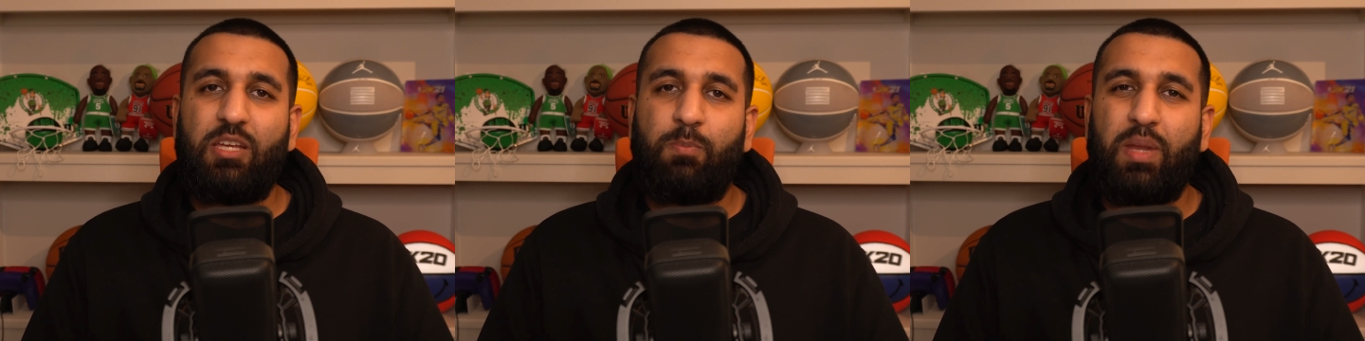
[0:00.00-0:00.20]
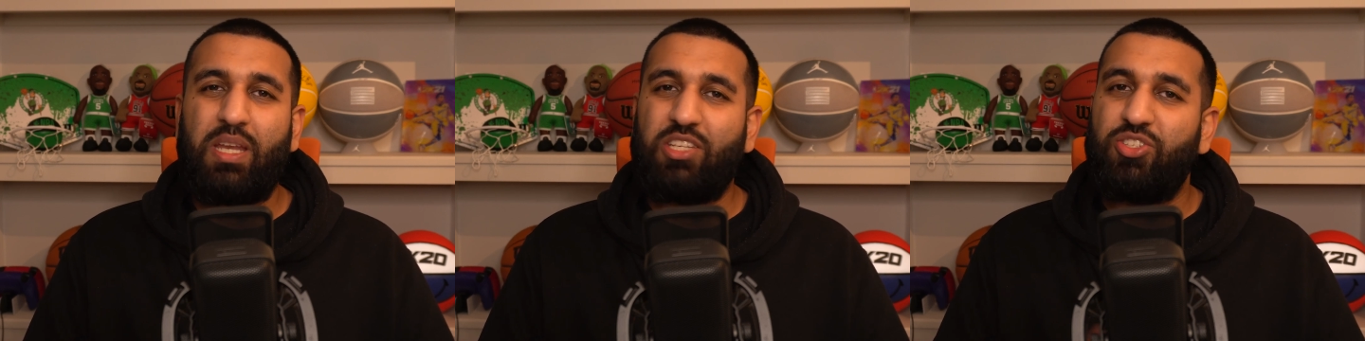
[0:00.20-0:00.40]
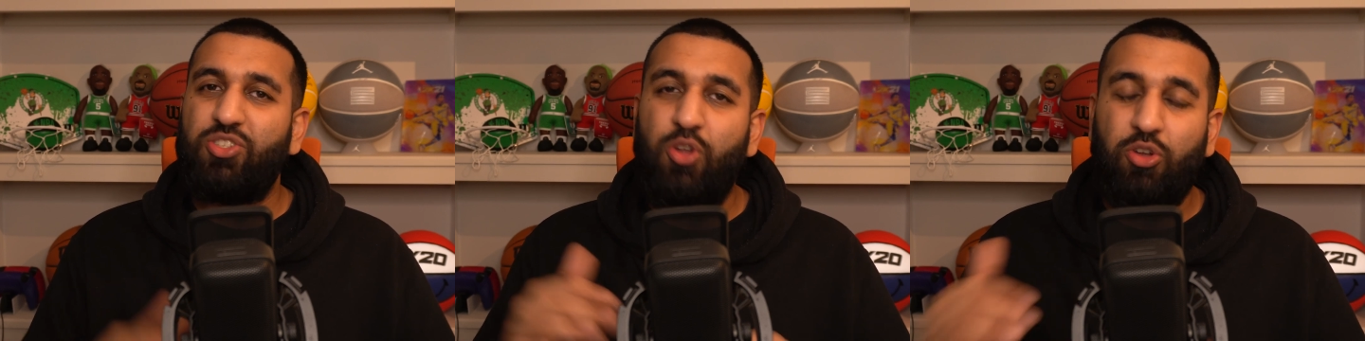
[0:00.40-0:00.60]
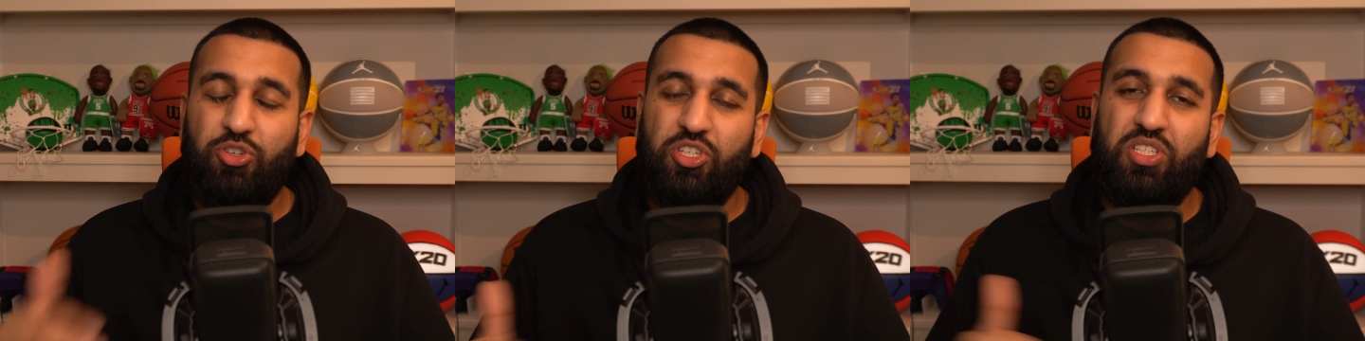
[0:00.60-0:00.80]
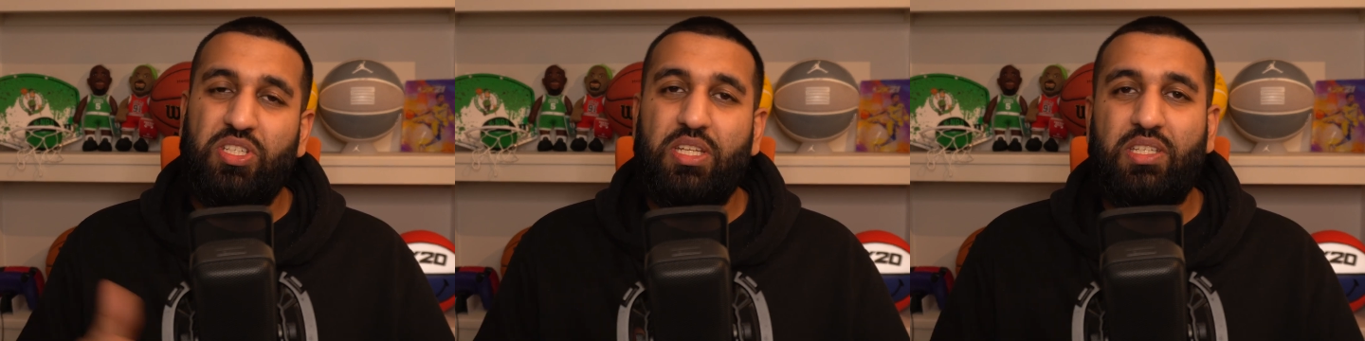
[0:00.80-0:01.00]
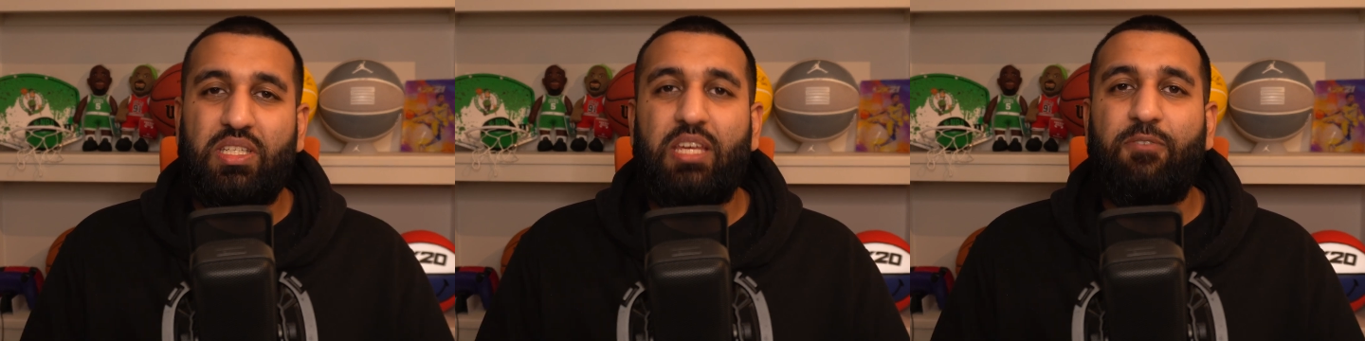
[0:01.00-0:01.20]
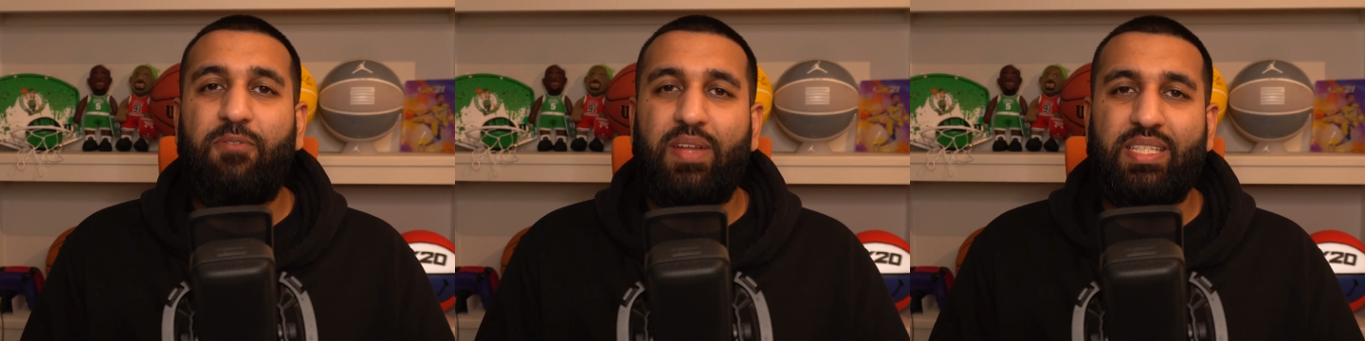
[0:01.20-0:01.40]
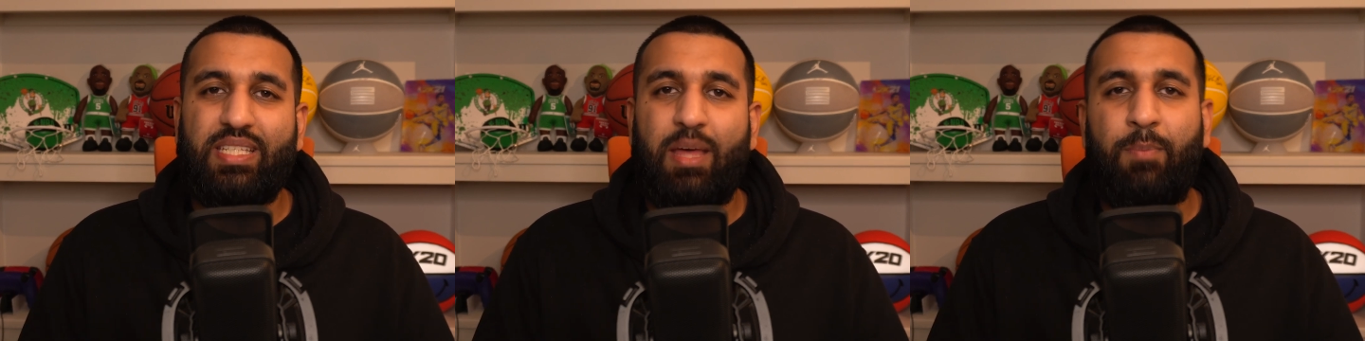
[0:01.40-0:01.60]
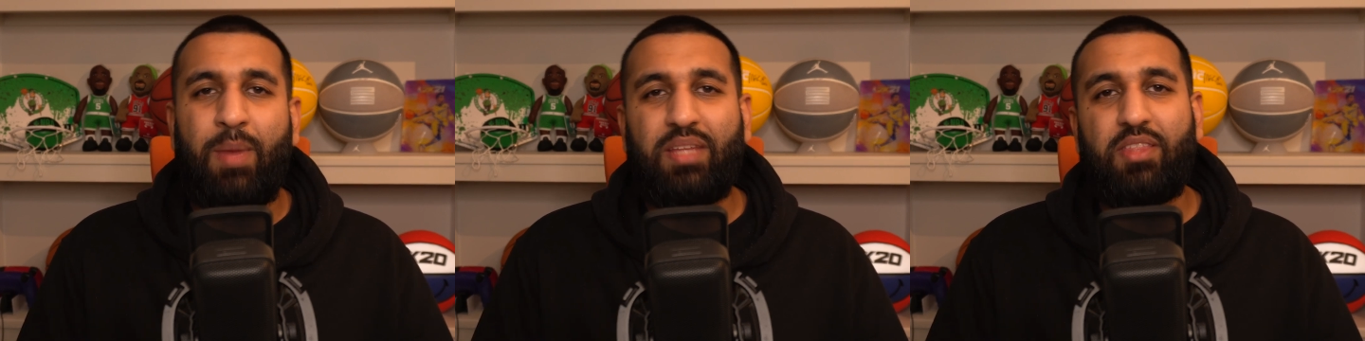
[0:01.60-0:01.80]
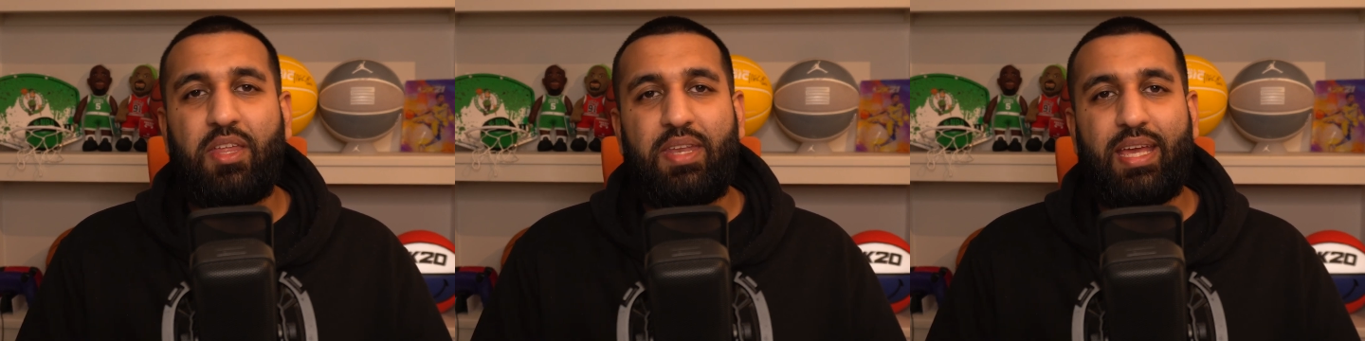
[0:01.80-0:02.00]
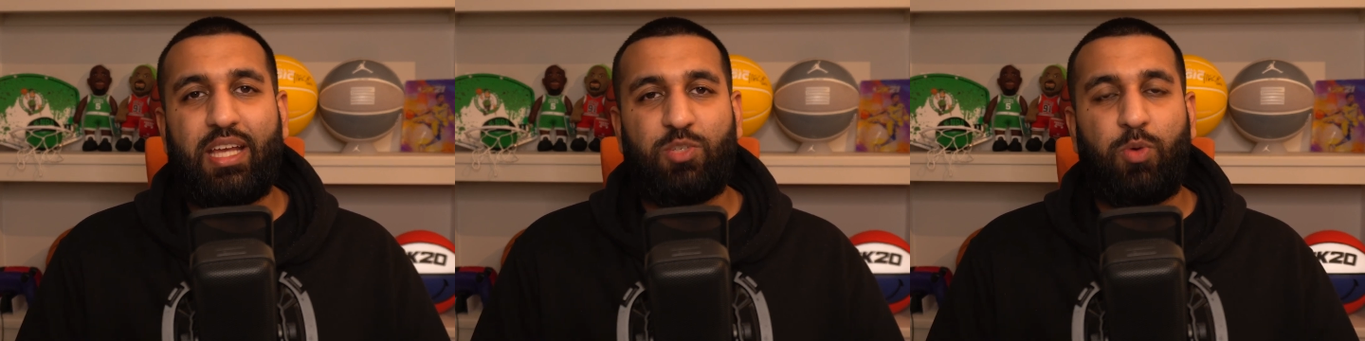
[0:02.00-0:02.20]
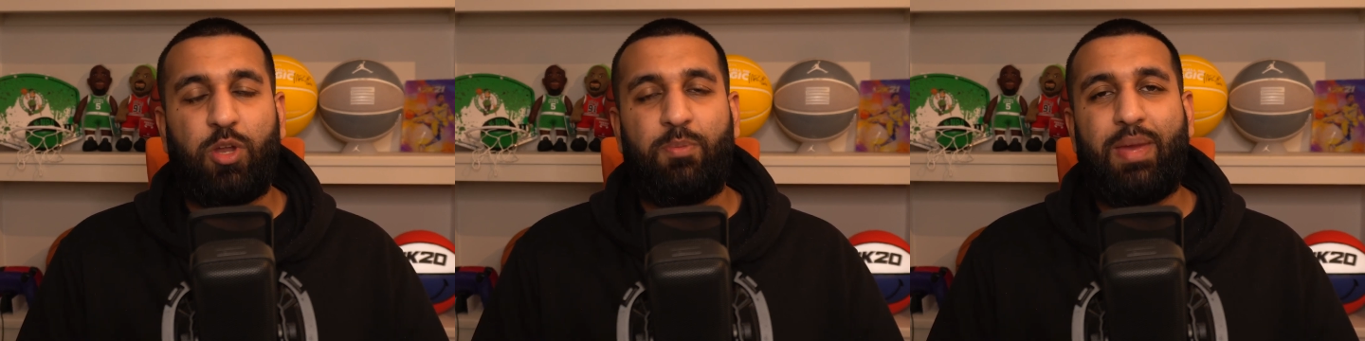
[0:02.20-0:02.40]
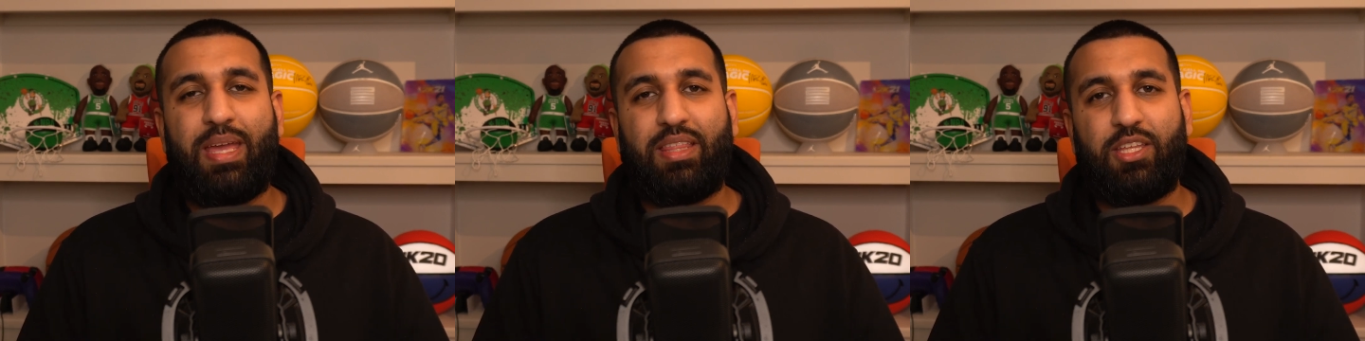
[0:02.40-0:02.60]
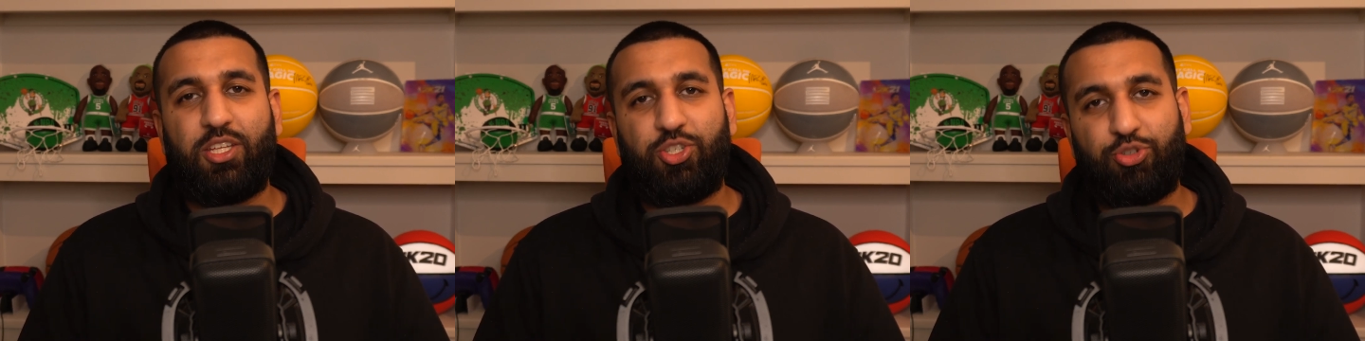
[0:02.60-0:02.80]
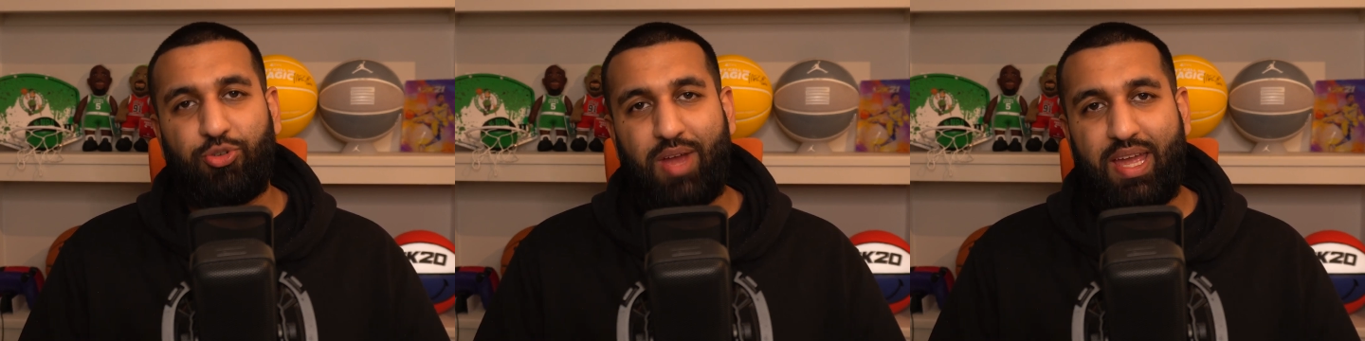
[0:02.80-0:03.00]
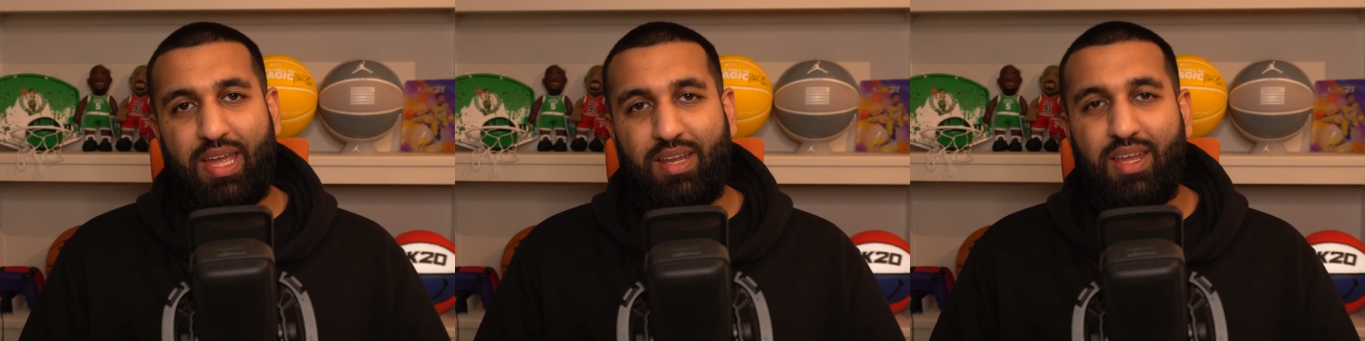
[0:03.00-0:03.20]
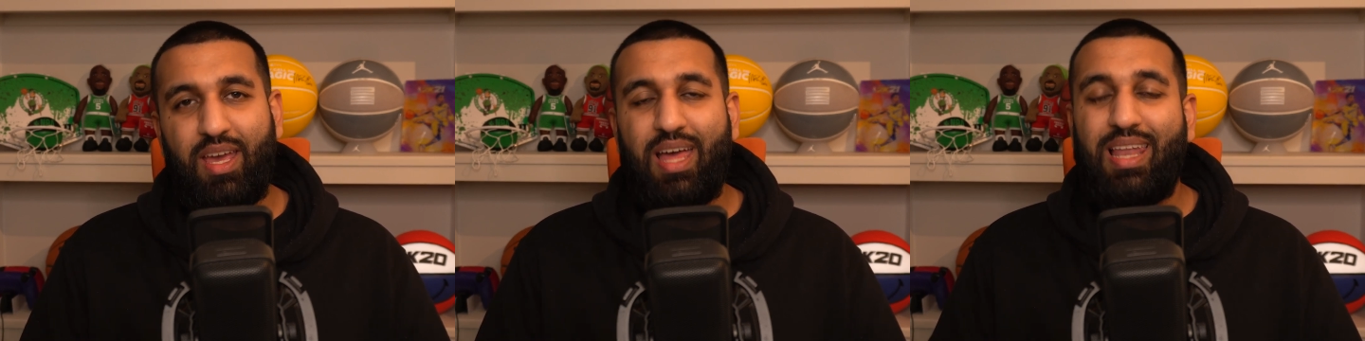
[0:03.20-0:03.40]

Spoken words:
but it's not just his defense that made the Knicks want to make this trade.